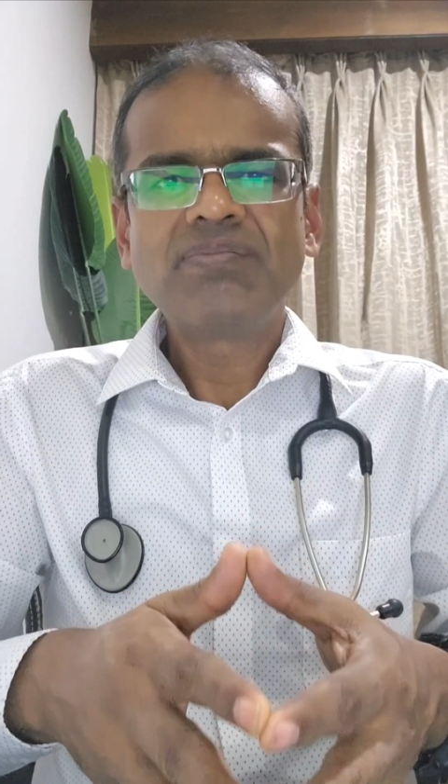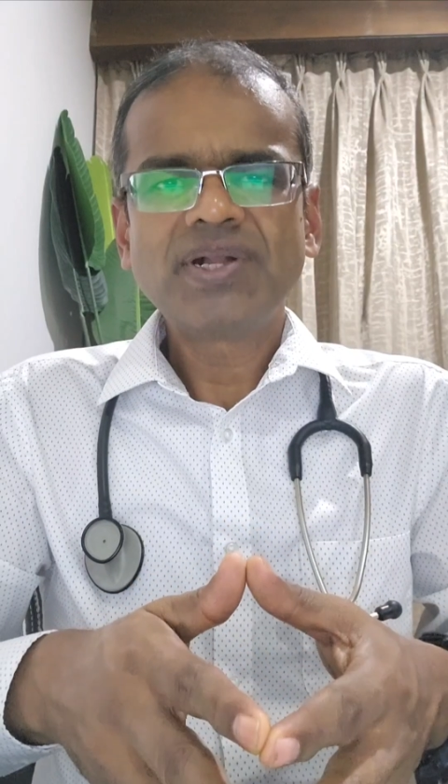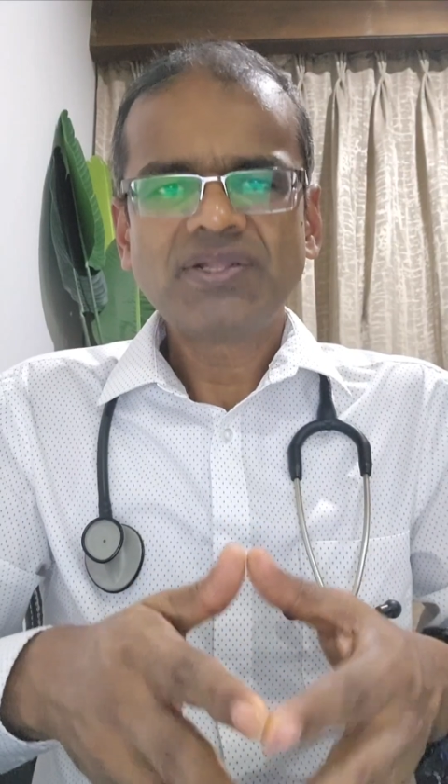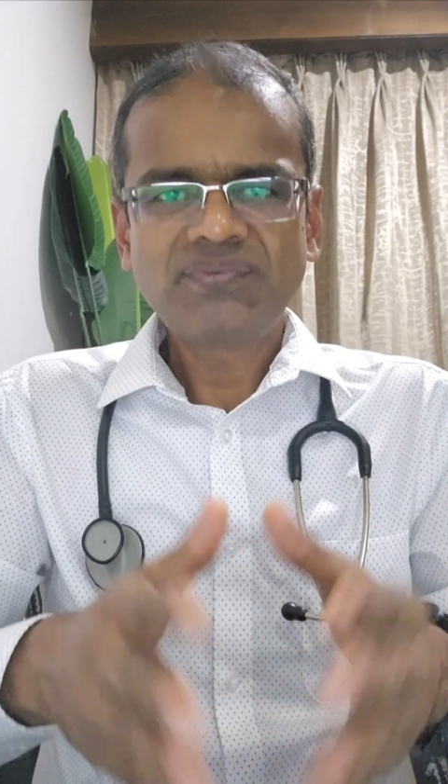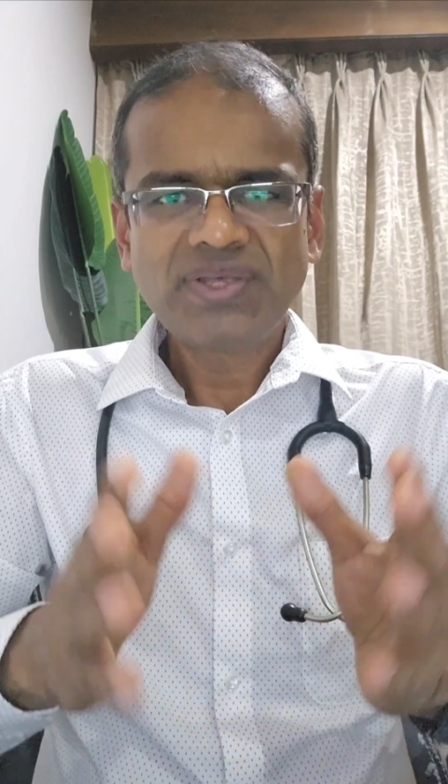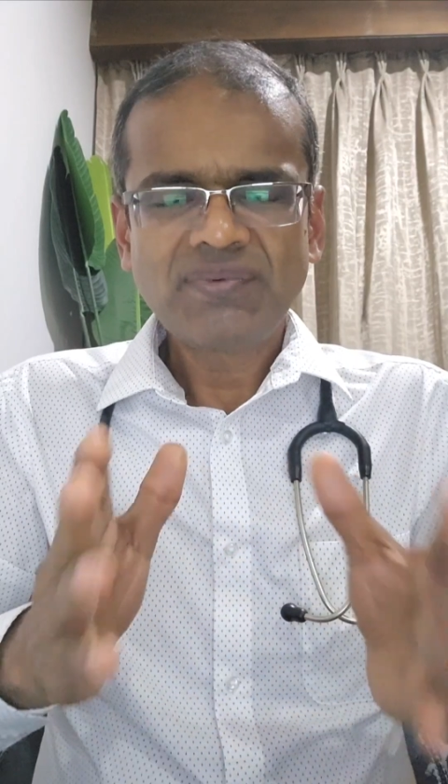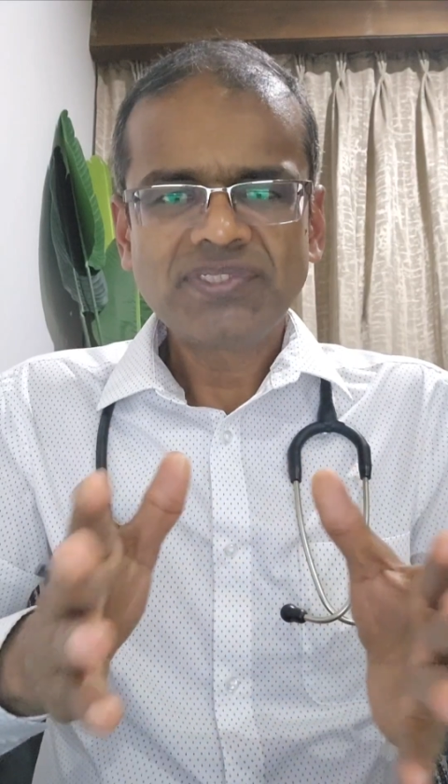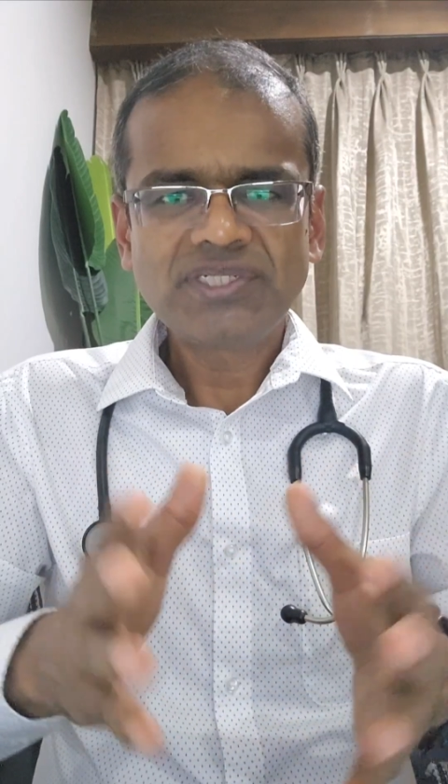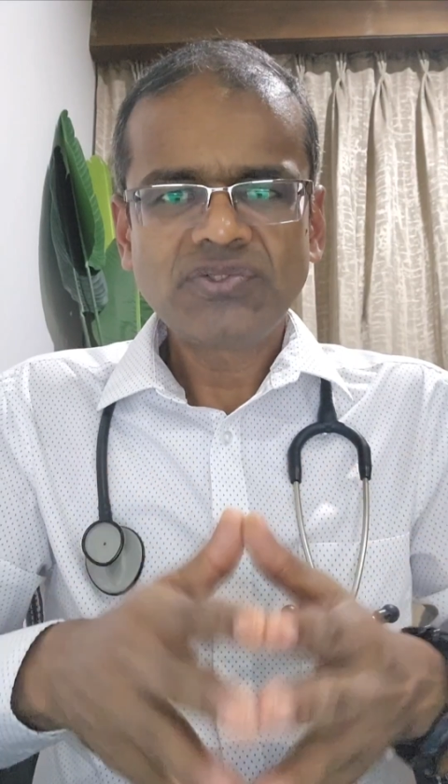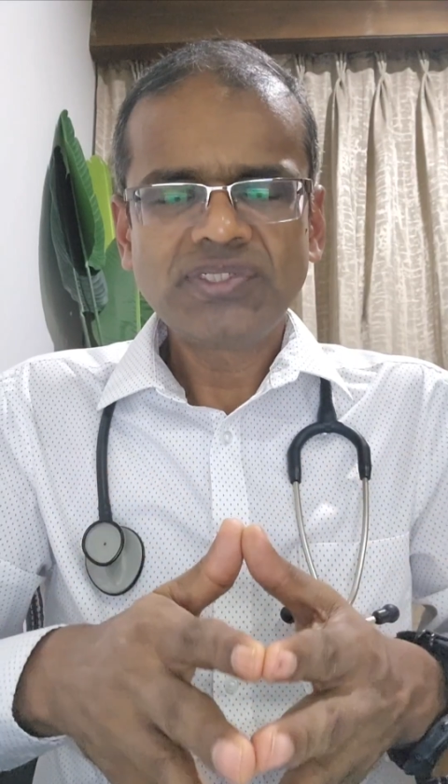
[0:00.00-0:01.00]
But if you have
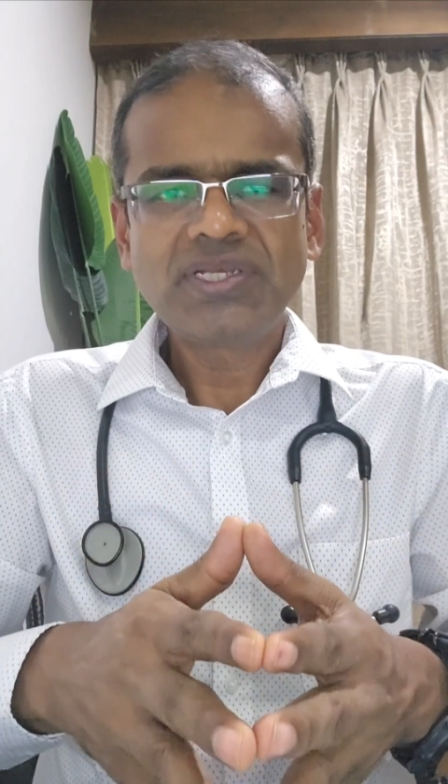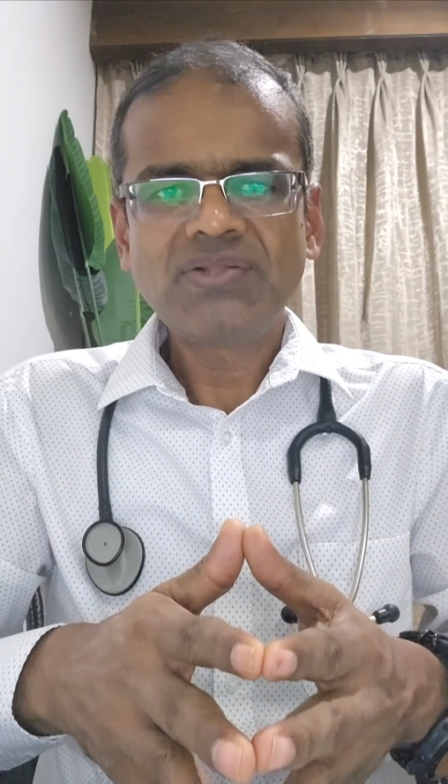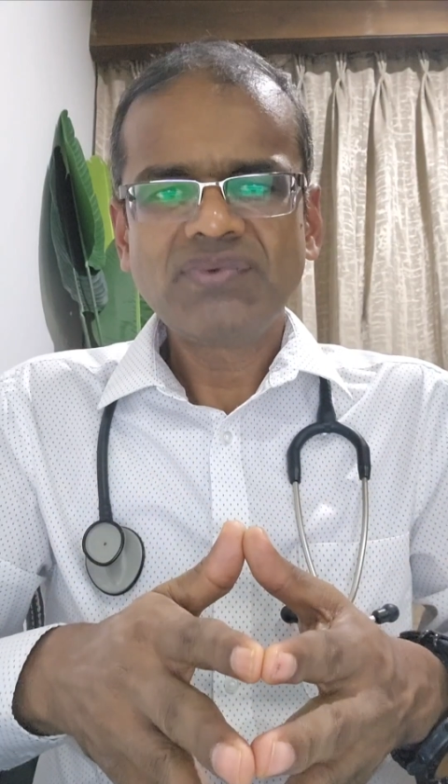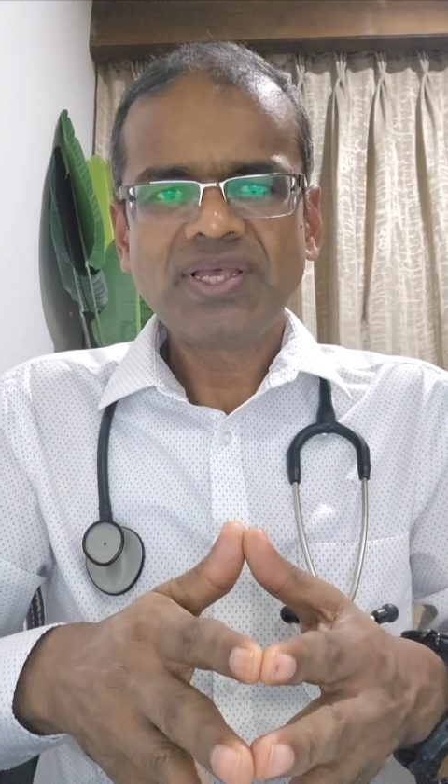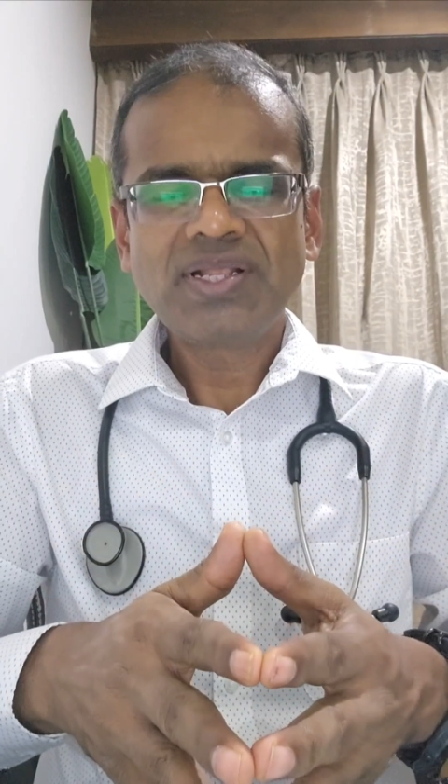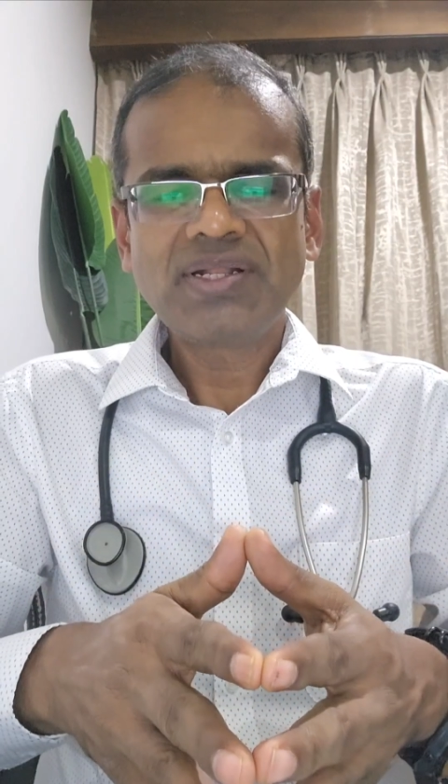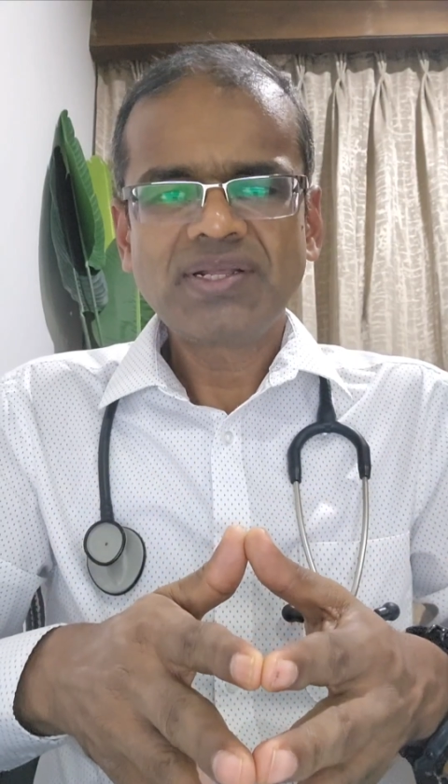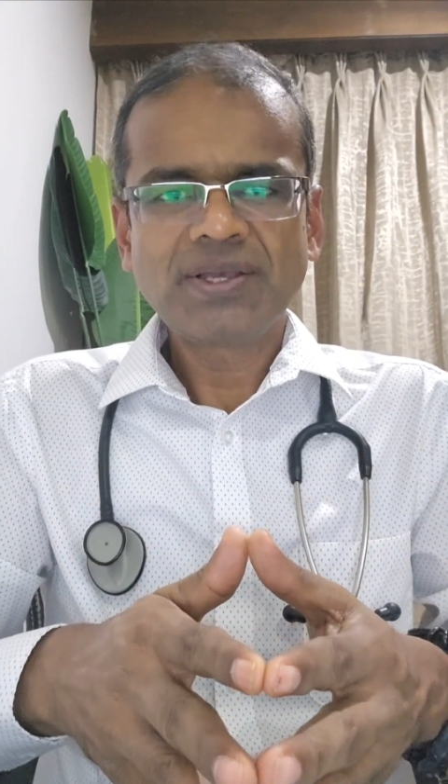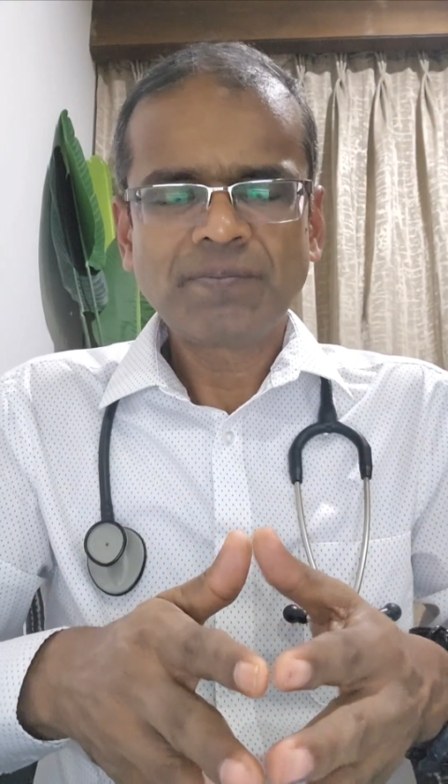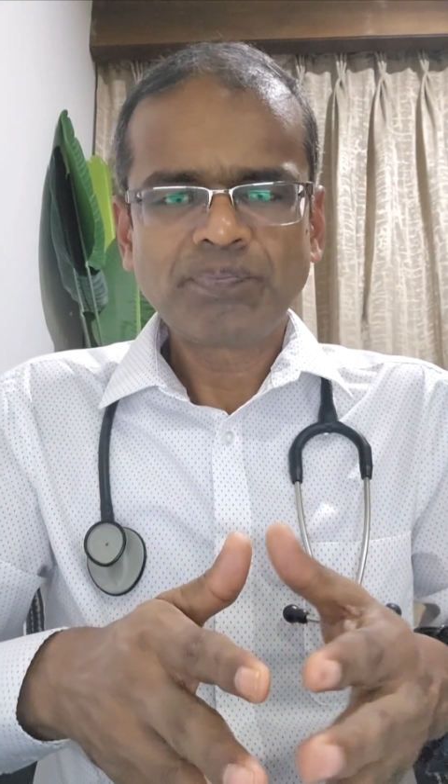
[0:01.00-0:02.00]
a situation where
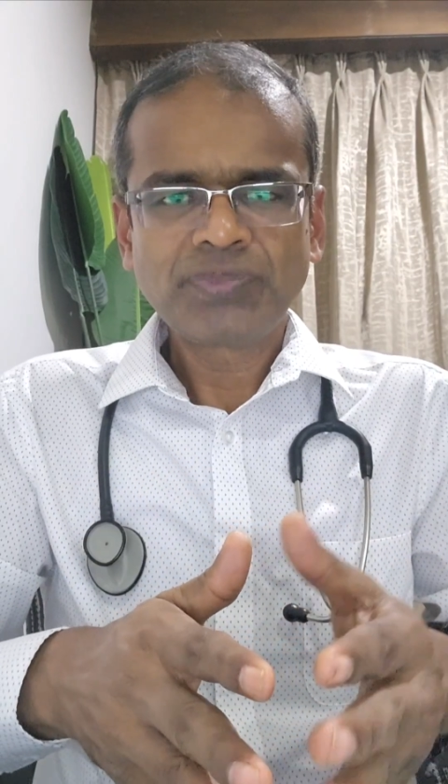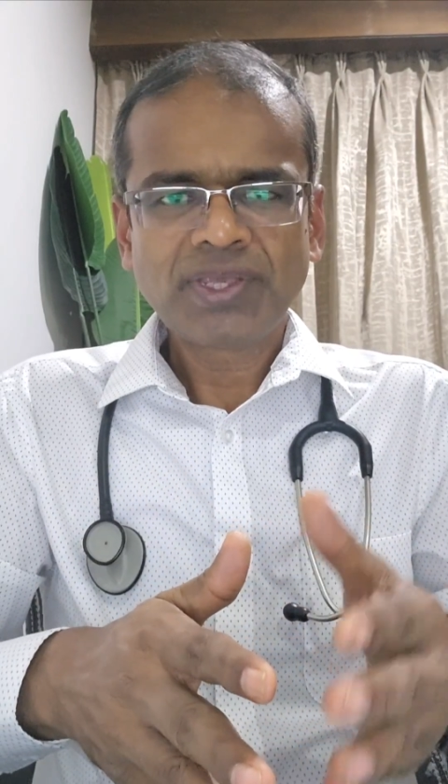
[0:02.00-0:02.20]
uh,